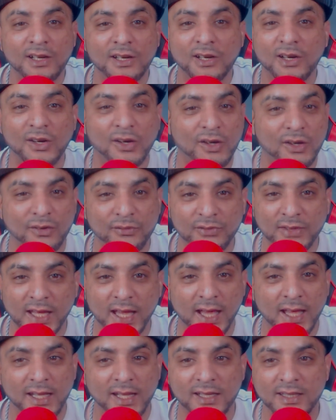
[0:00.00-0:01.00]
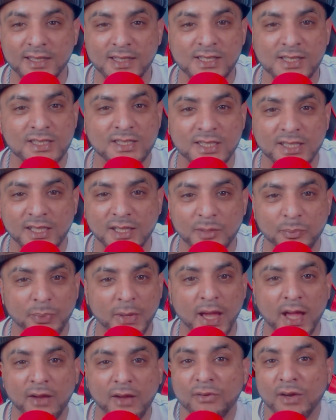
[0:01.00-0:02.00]
of that ethnicity,
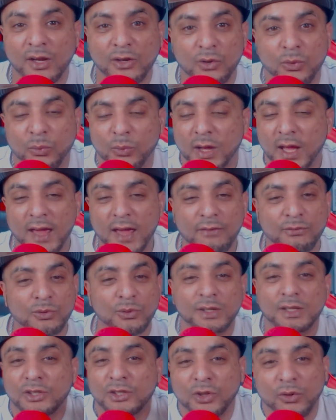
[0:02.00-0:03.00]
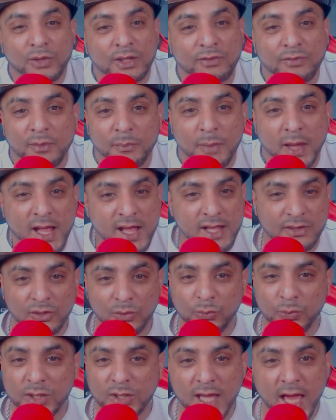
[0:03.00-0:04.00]
background, or what have you. And it don't even matter.
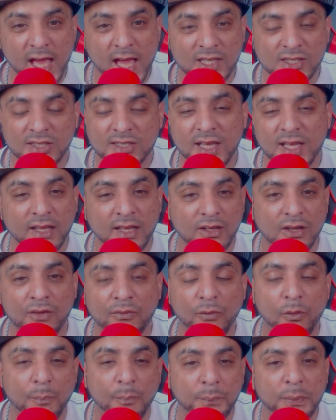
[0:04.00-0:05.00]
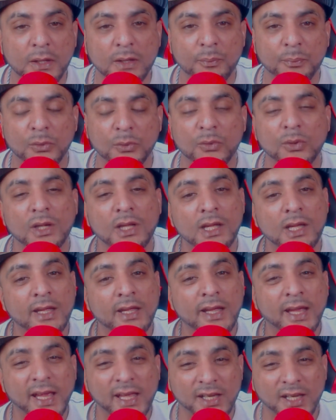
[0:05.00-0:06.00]
We hashtag love all people,
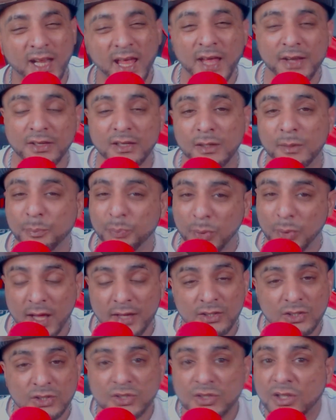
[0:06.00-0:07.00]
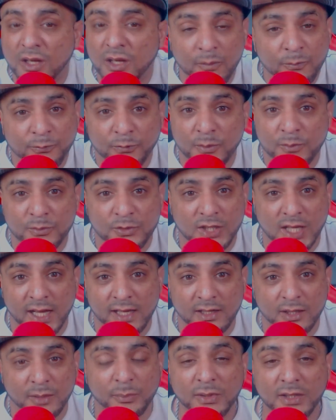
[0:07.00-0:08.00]
and a lot of good products come from
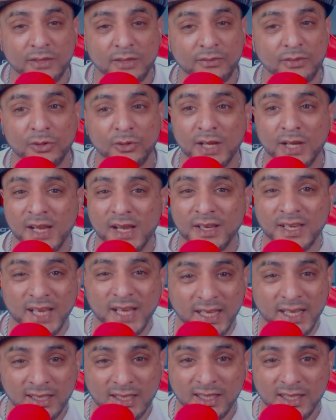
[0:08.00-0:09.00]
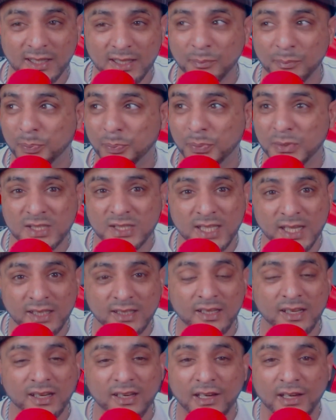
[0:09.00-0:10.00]
China. Believe it or not, ninety
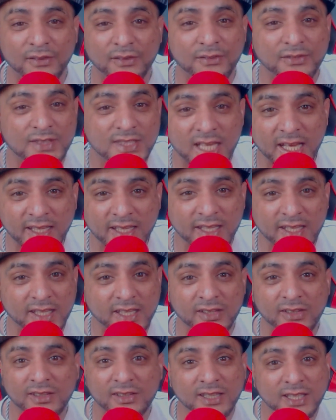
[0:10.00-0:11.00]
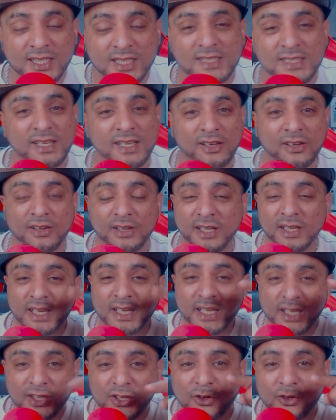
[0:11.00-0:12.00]
percent of tech gear and things that are
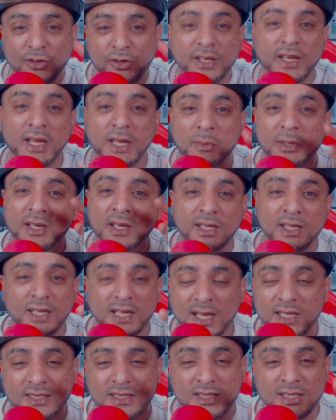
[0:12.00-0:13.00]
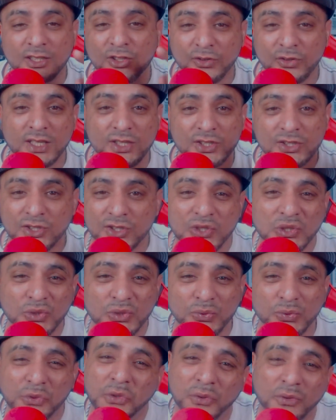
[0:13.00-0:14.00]
in your gaming and content creation
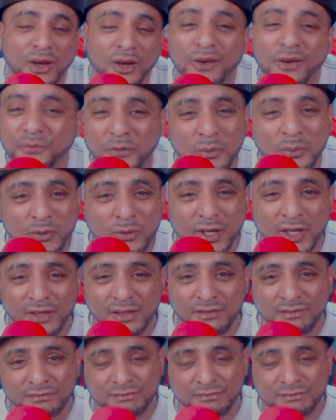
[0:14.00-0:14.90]
studio are from where?